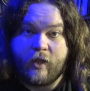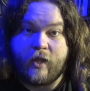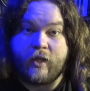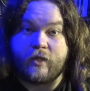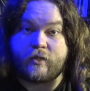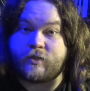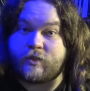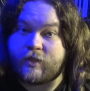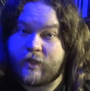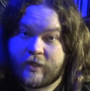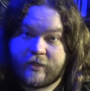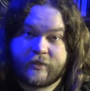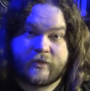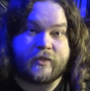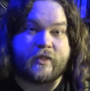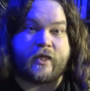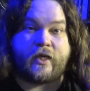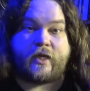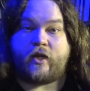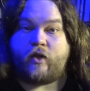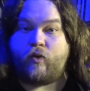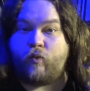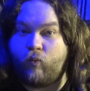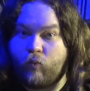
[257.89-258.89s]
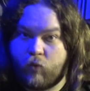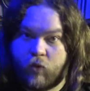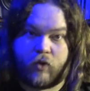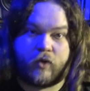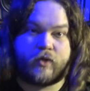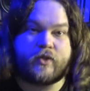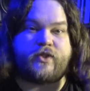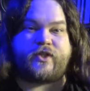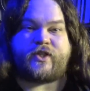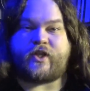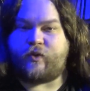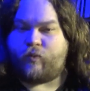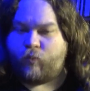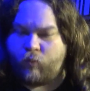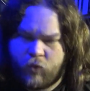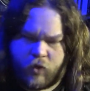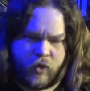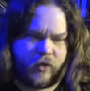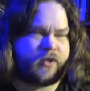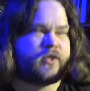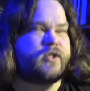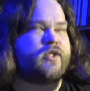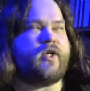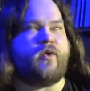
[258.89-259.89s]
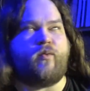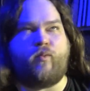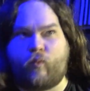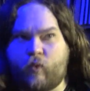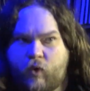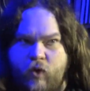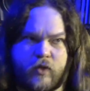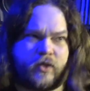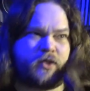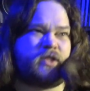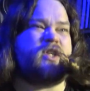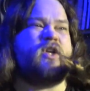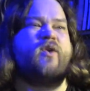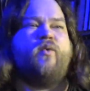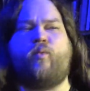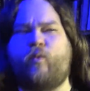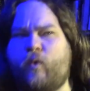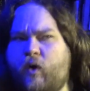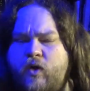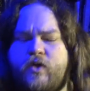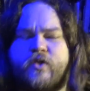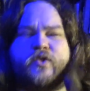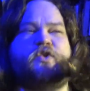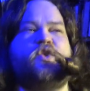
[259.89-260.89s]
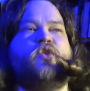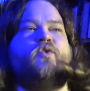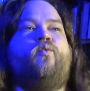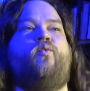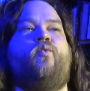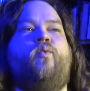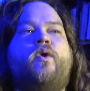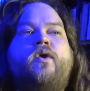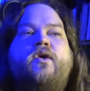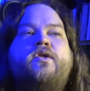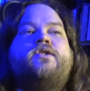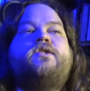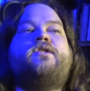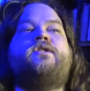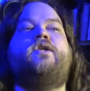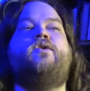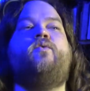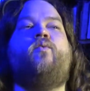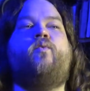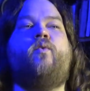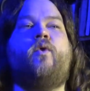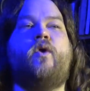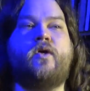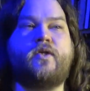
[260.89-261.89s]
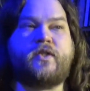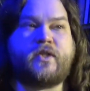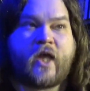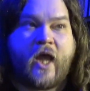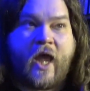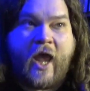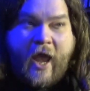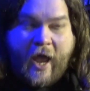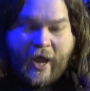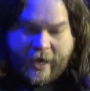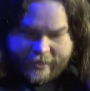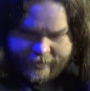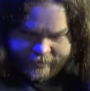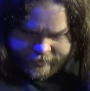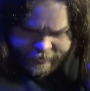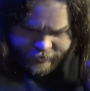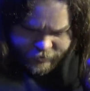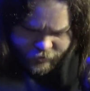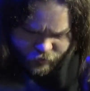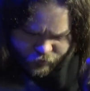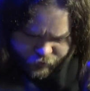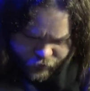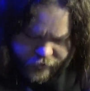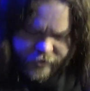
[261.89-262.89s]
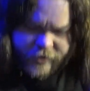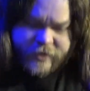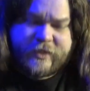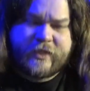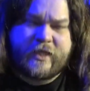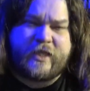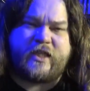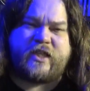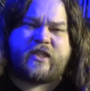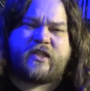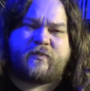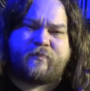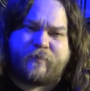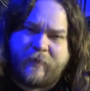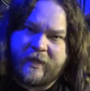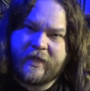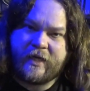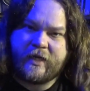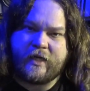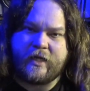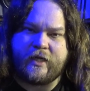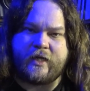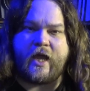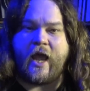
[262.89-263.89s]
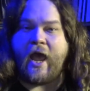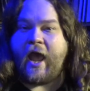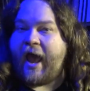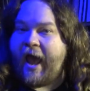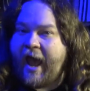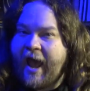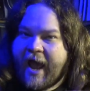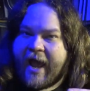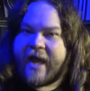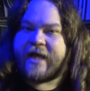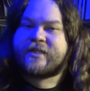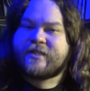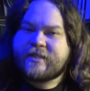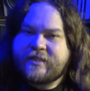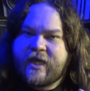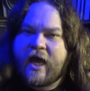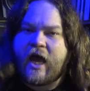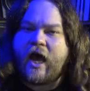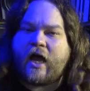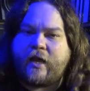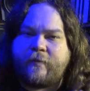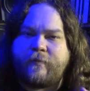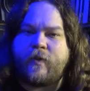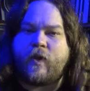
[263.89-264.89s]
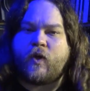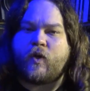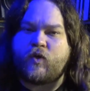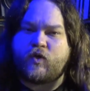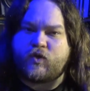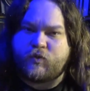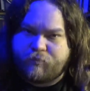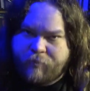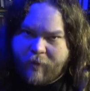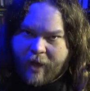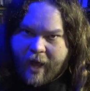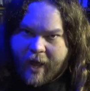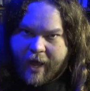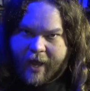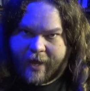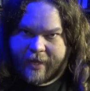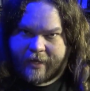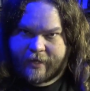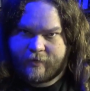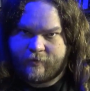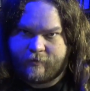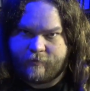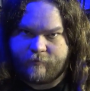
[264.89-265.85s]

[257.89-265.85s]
is things getting worse and worse and worse and worse and worse and worse at an increasing speed as time goes by.